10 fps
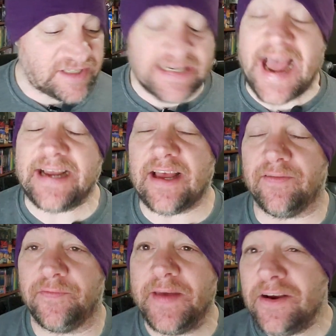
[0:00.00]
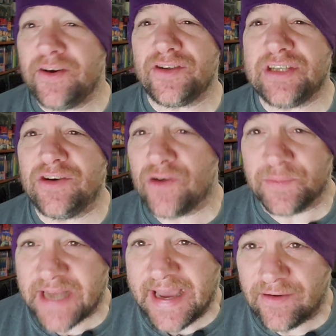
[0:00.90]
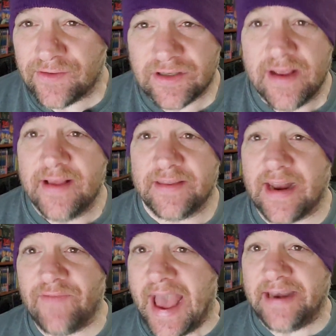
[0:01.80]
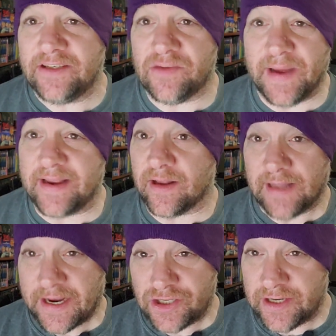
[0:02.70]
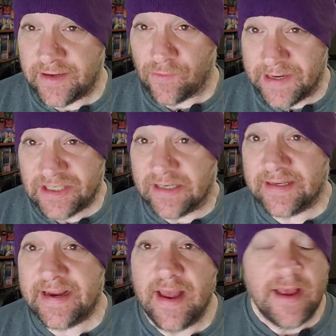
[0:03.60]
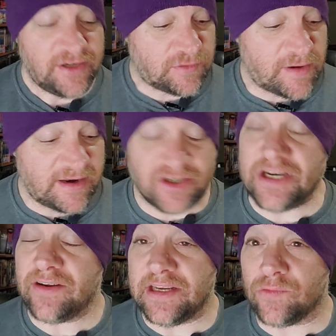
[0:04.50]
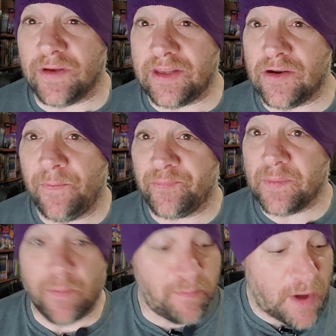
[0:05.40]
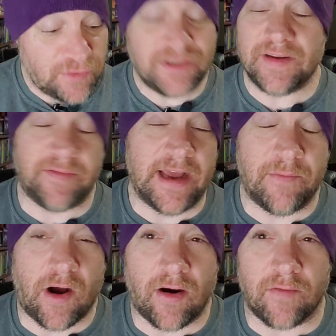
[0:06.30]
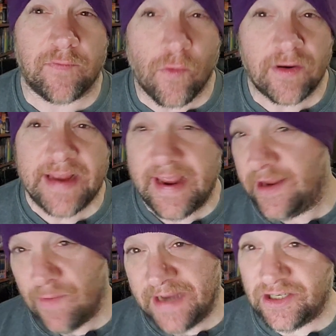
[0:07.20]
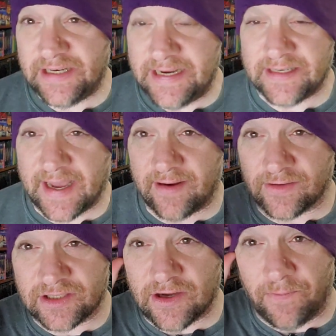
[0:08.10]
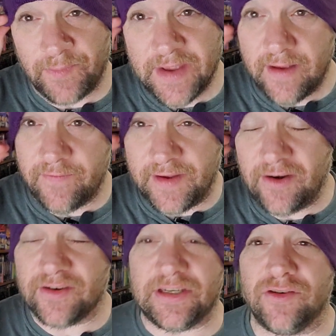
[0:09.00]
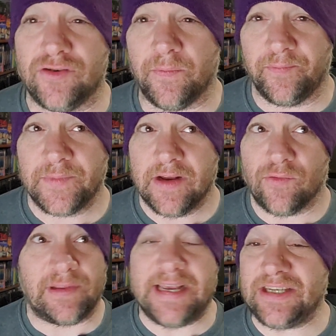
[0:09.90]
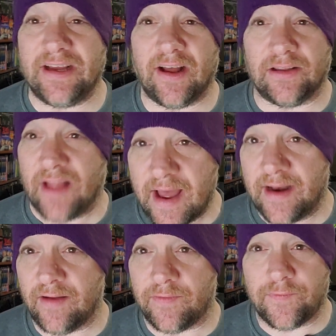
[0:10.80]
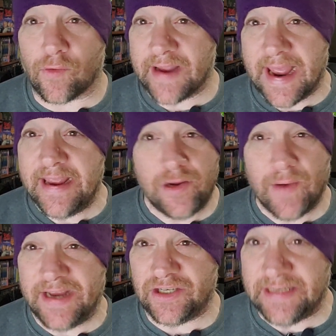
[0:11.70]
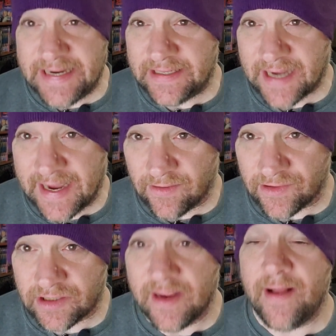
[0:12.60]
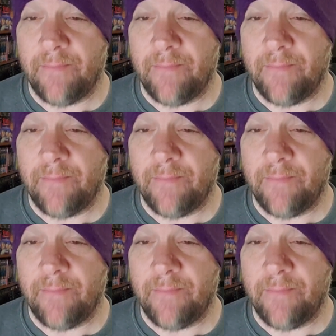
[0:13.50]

stack of Vinegar Syndrome titles that I've added to my collection recently. Just wanted to share these with you. Most of them are 4K UHD titles. So Vinegar Syndrome releasing a lot of 4K UHD titles